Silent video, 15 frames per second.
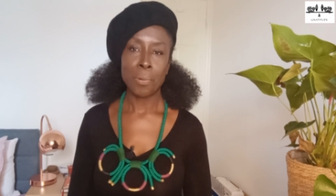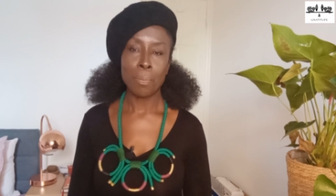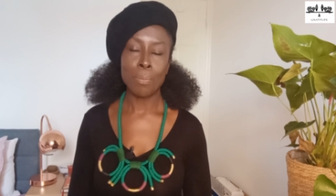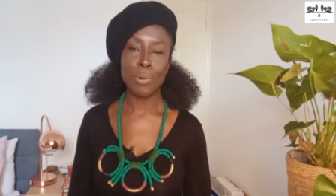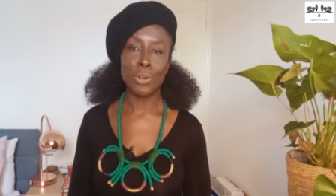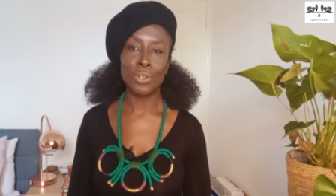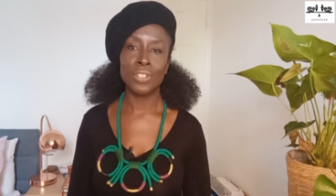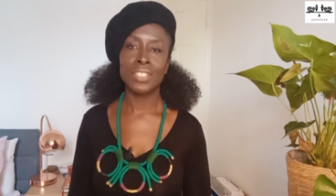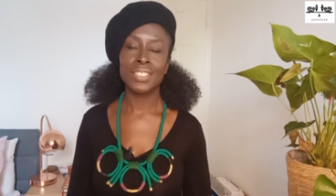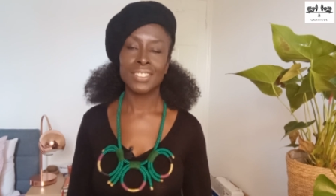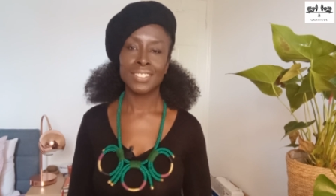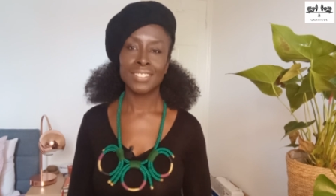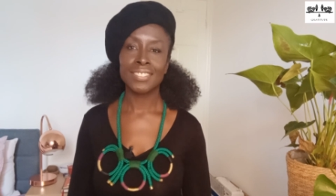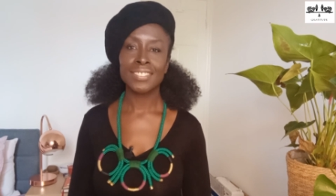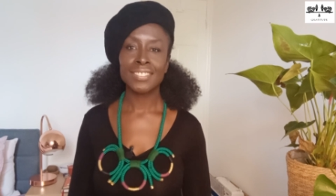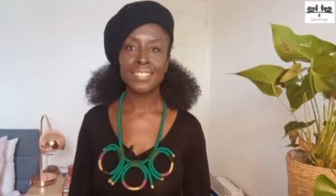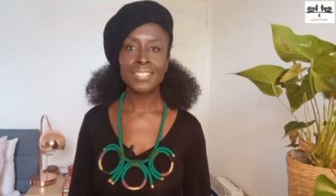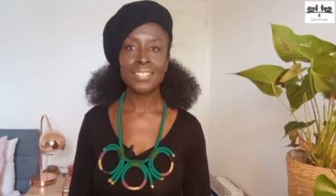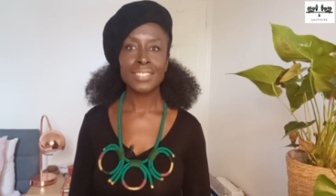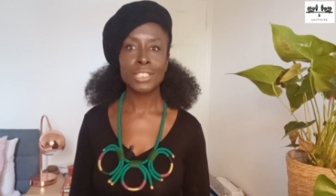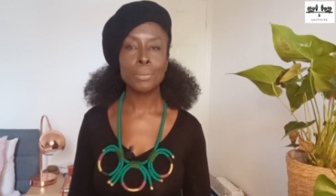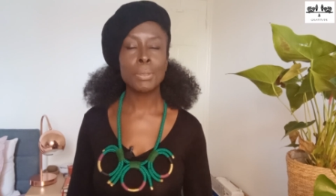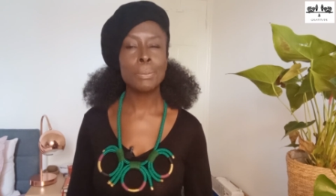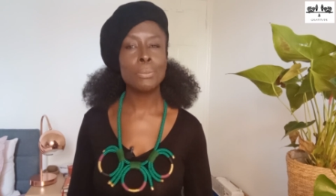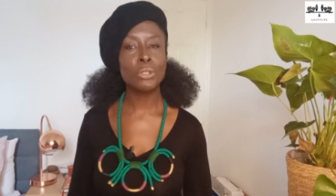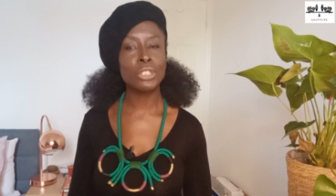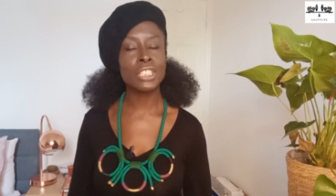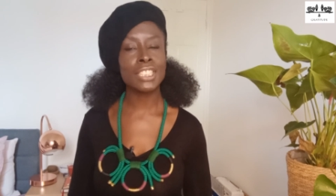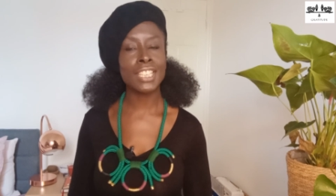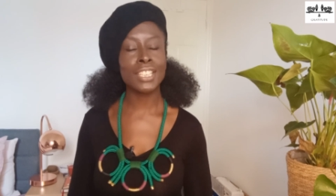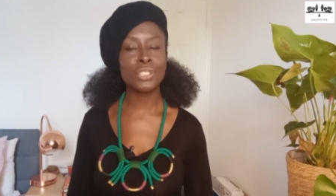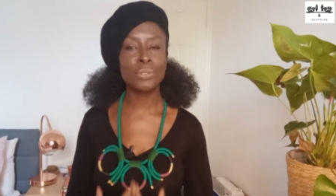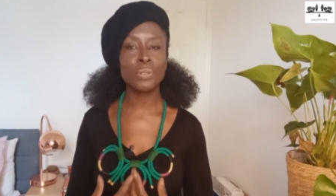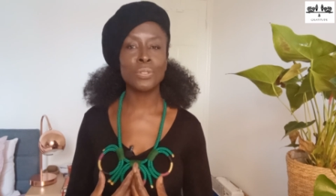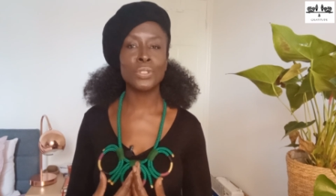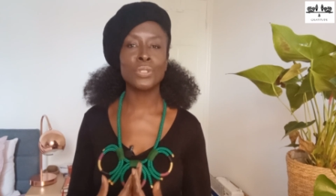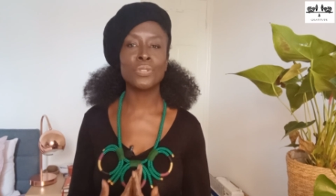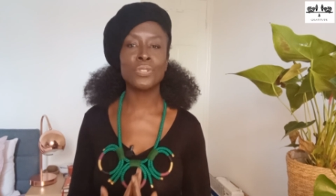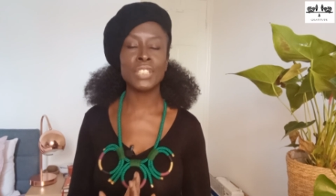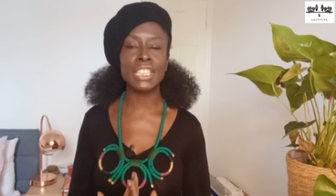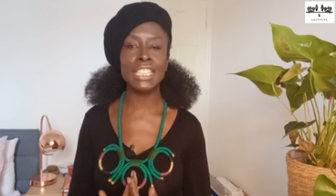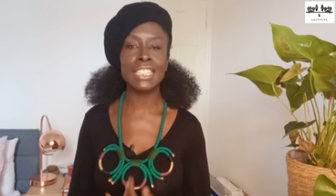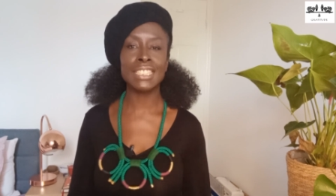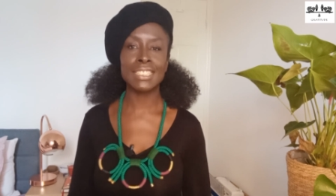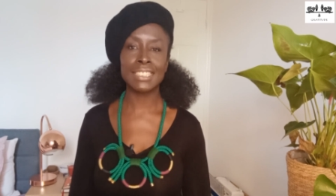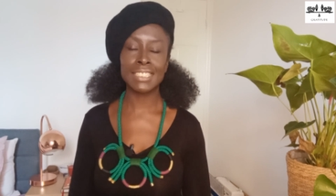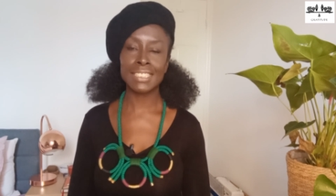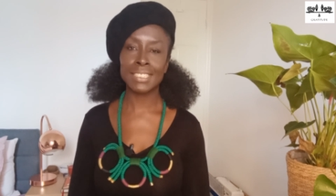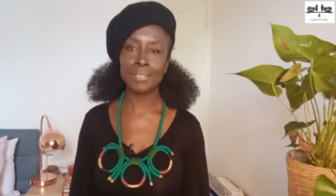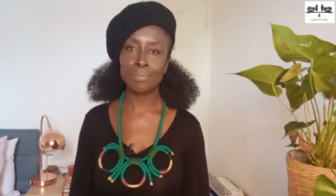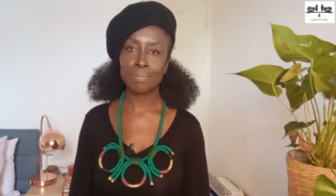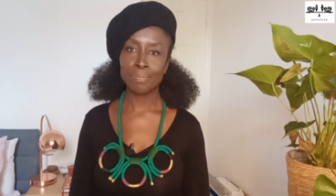more, to be more in touch with your feelings.